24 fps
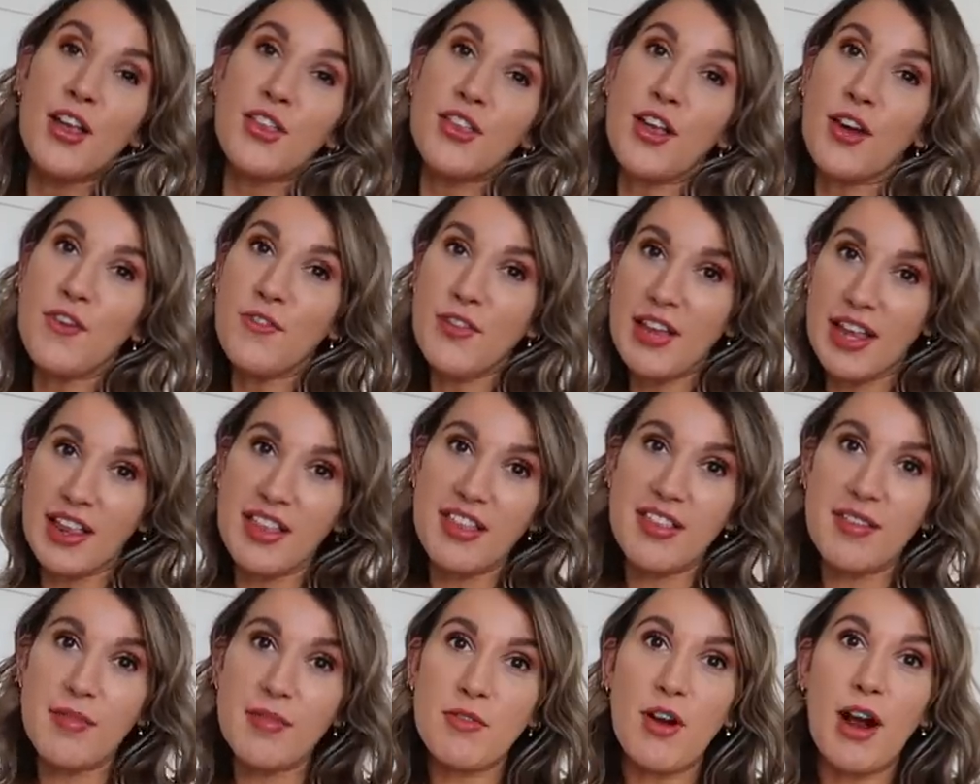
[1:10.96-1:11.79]
don't forget
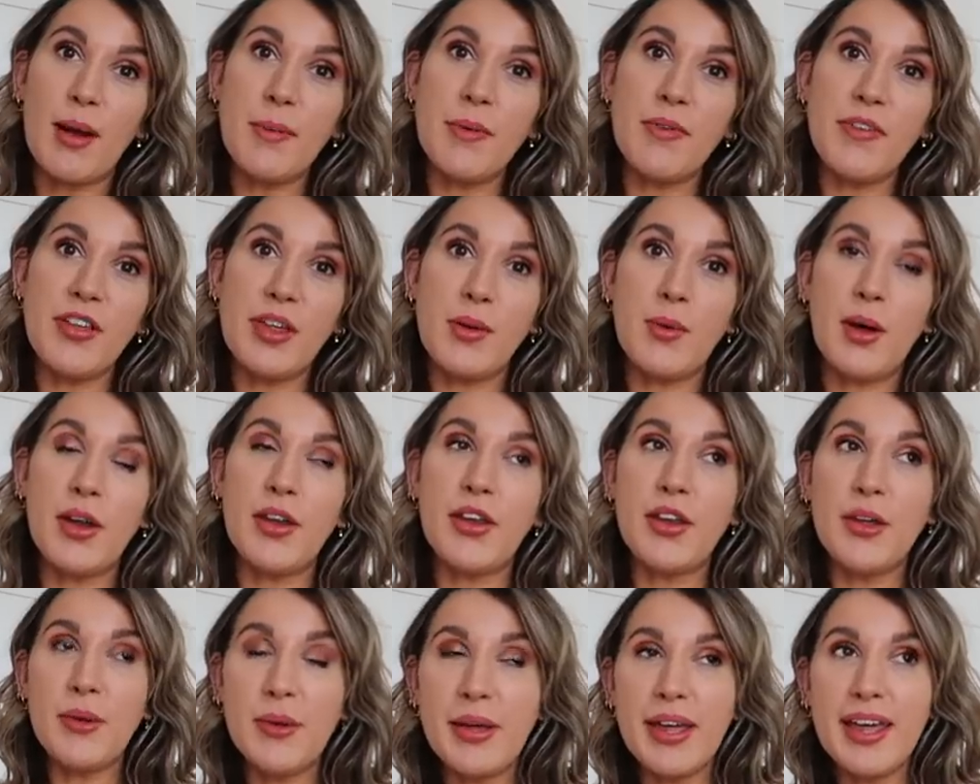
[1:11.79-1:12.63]
to subscribe if you are
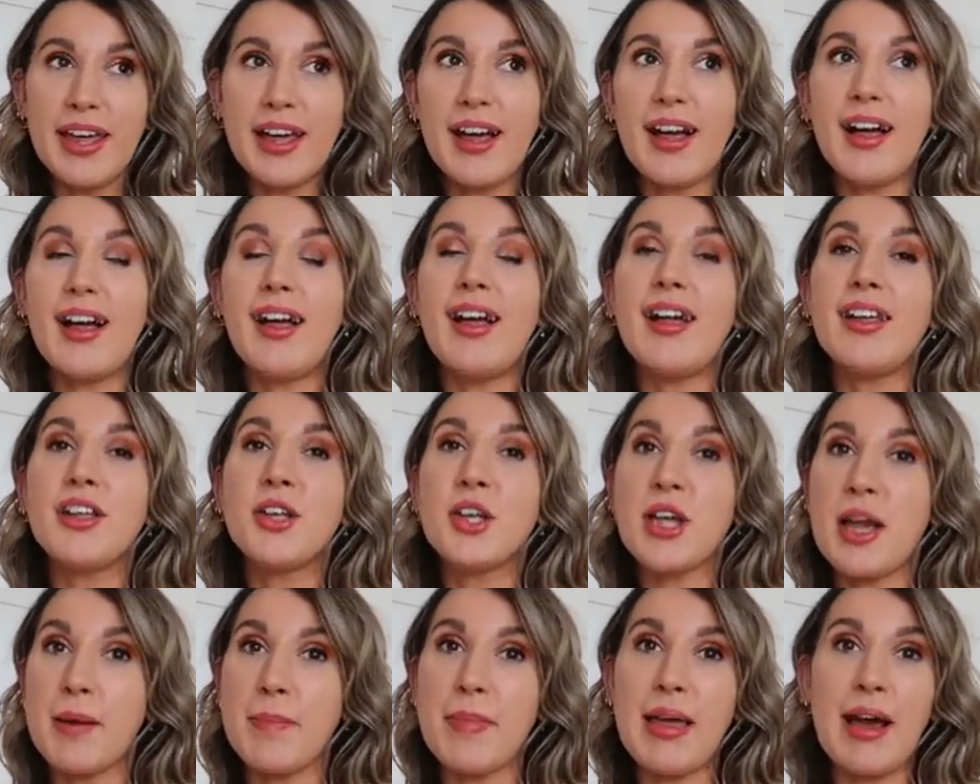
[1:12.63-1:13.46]
new here.
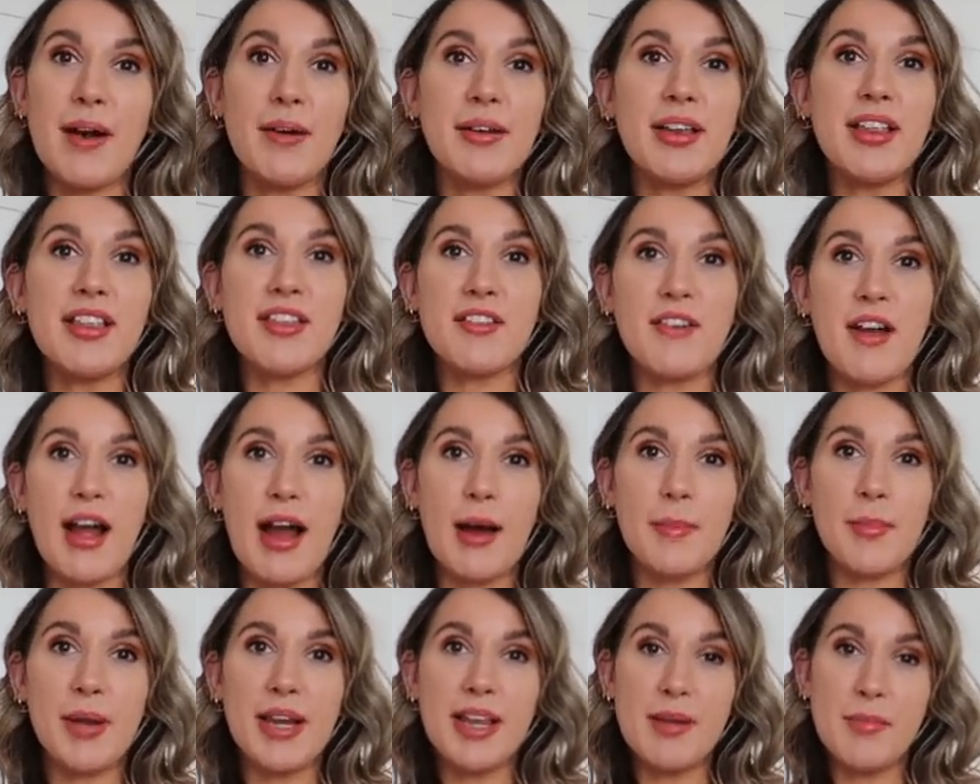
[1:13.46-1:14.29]
Check me out on
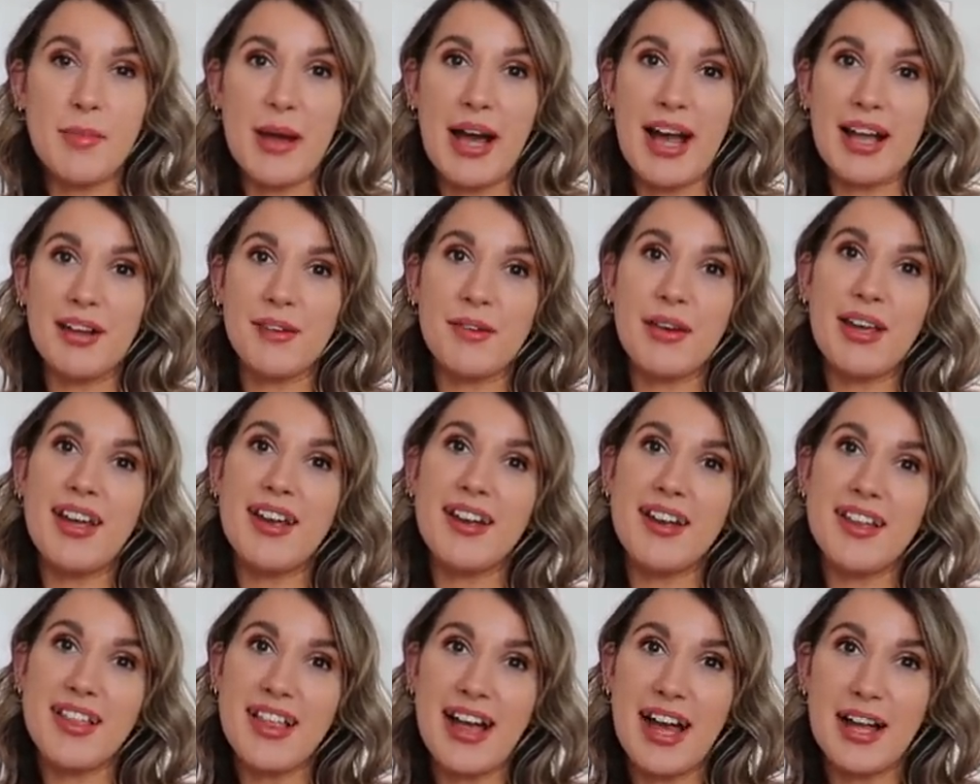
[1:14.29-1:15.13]
Instagram, I'll leave my handle
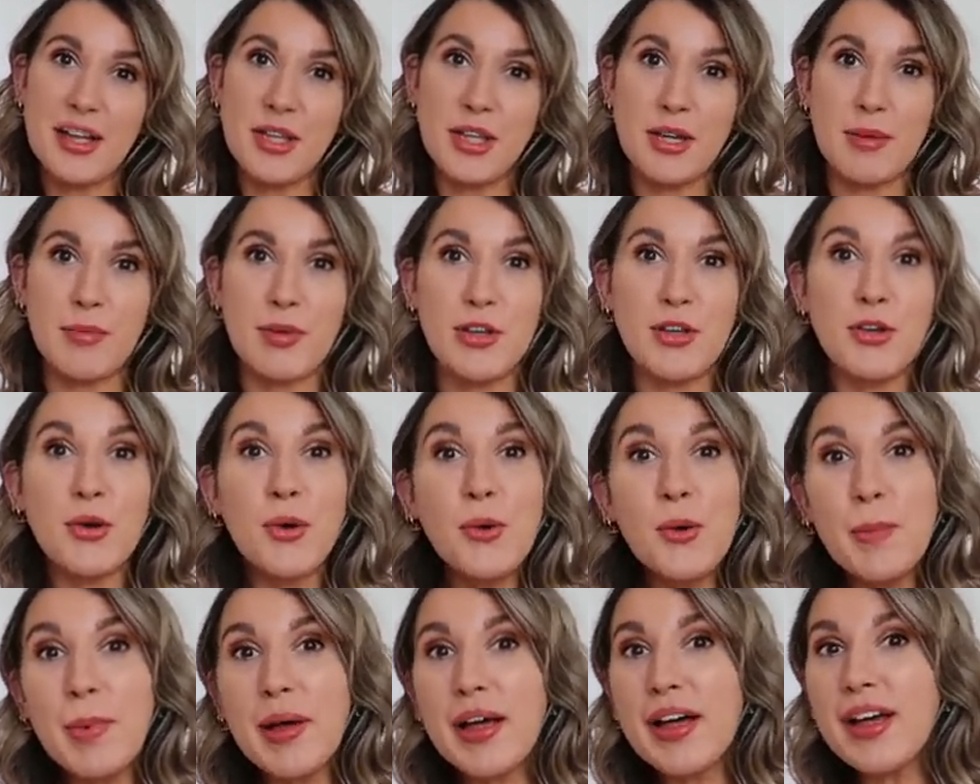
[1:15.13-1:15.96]
here, it's at Gemma
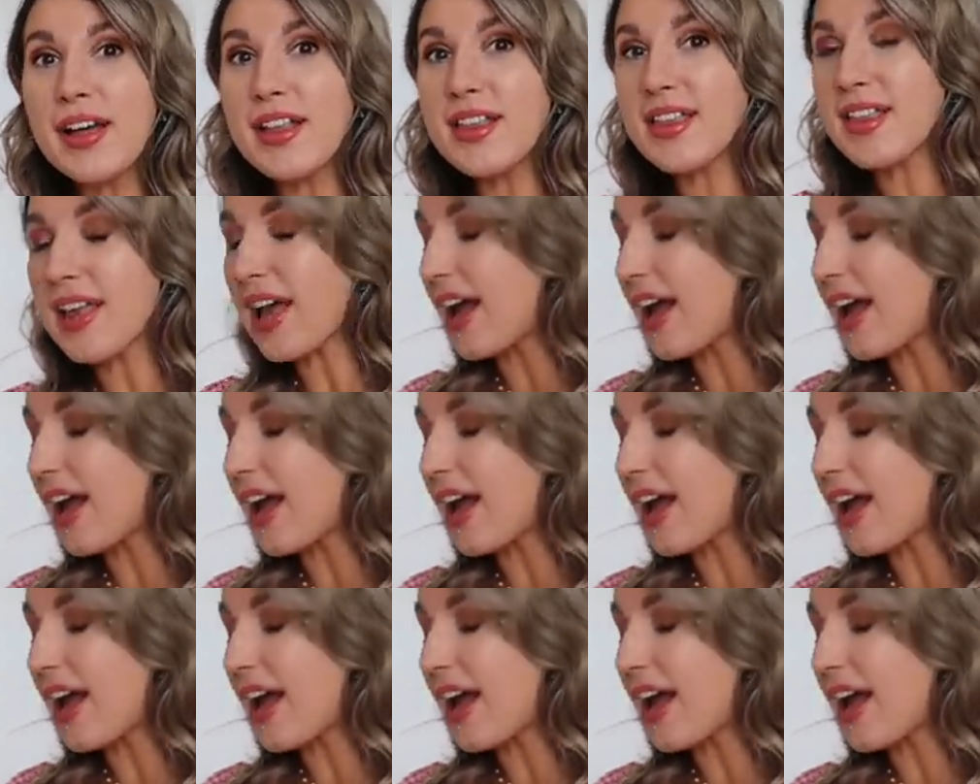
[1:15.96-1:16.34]
Talbot,